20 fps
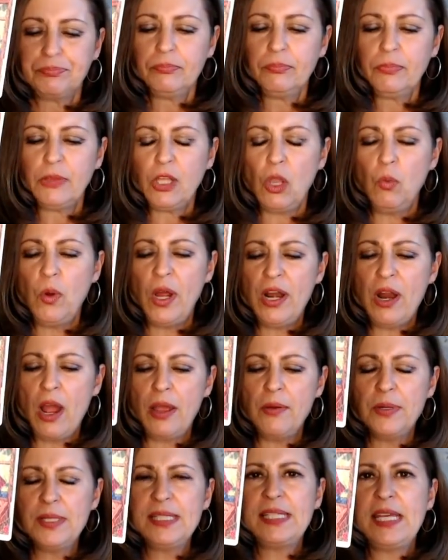what I
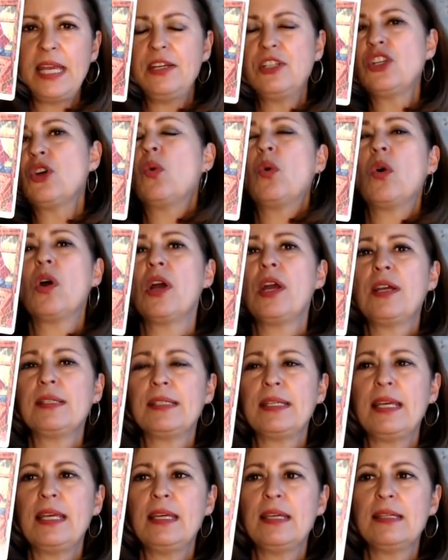would say, Taurus,
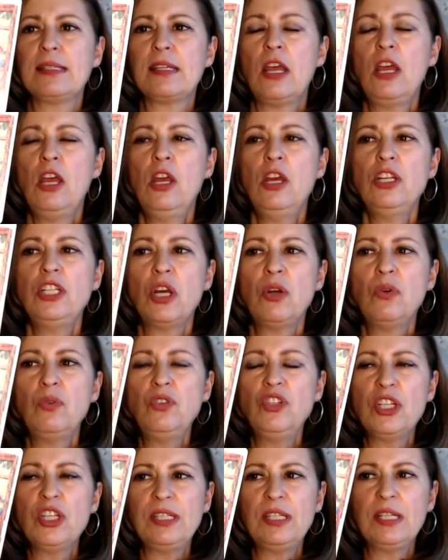is don't
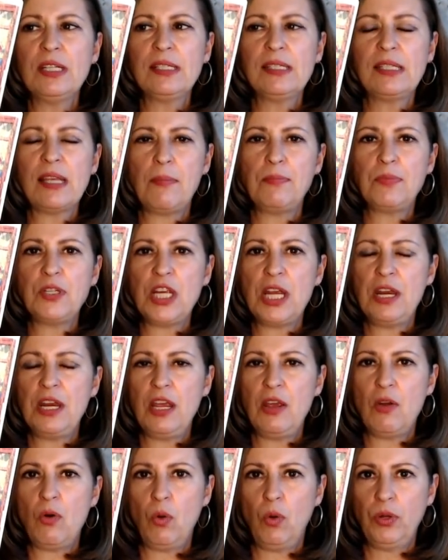just accept
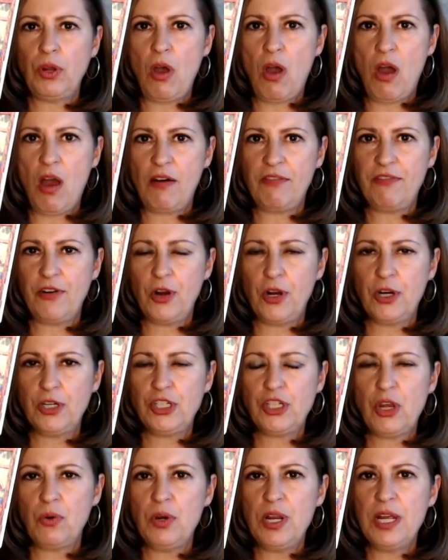any old offer.
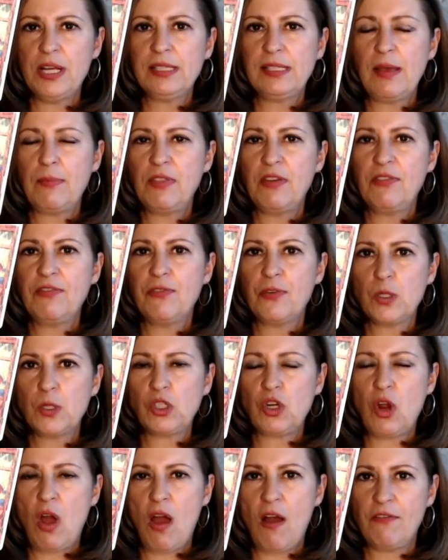Don't accept the
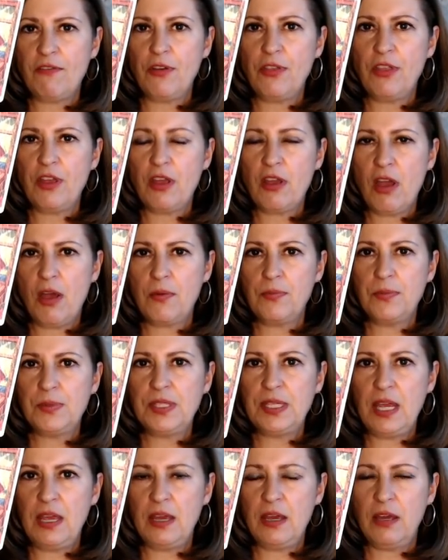first offer that comes
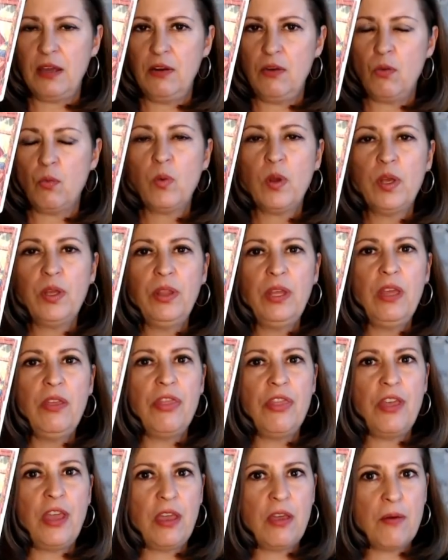in. Really
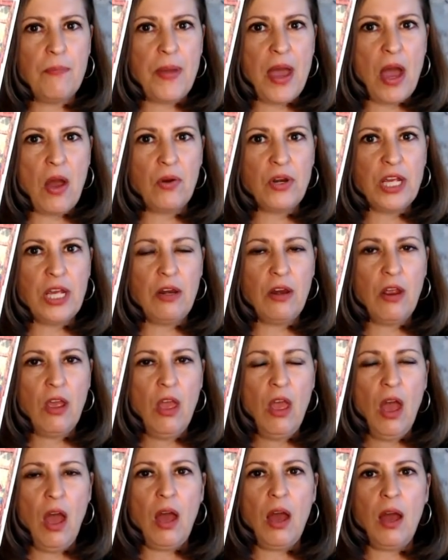think about it.
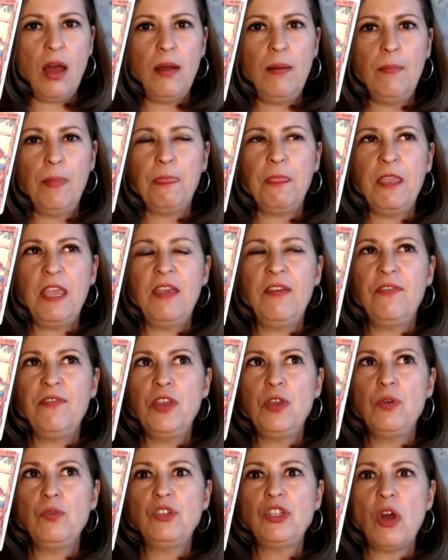Um, if
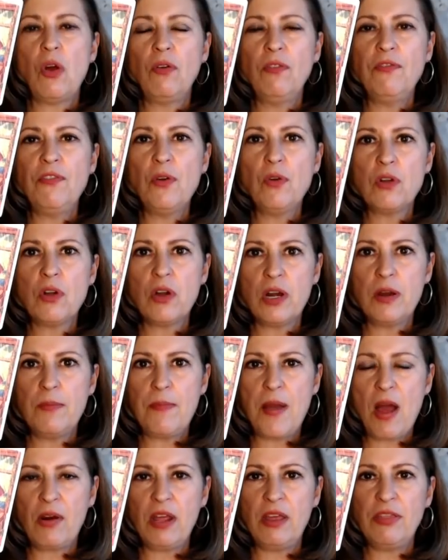you don't feel good
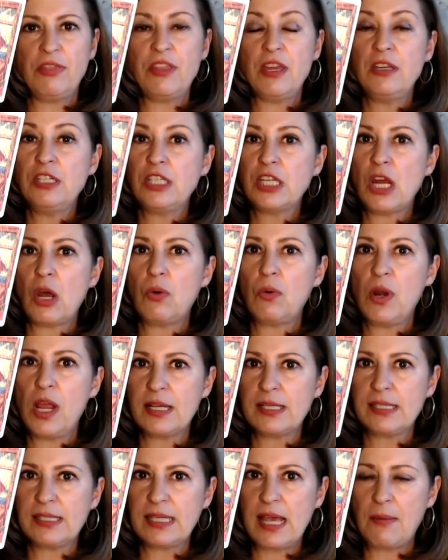about it, then don't
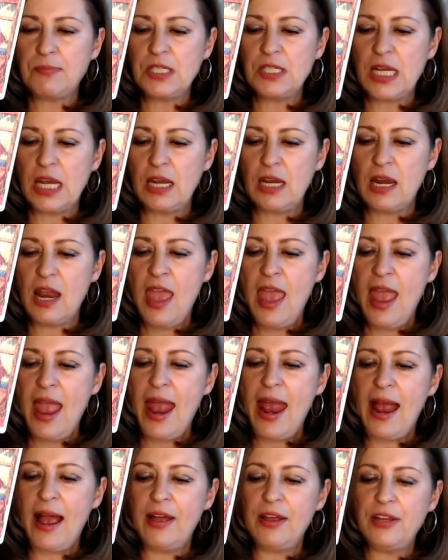accept it
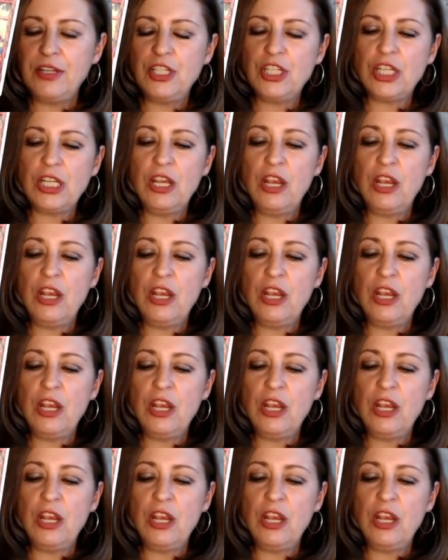and, you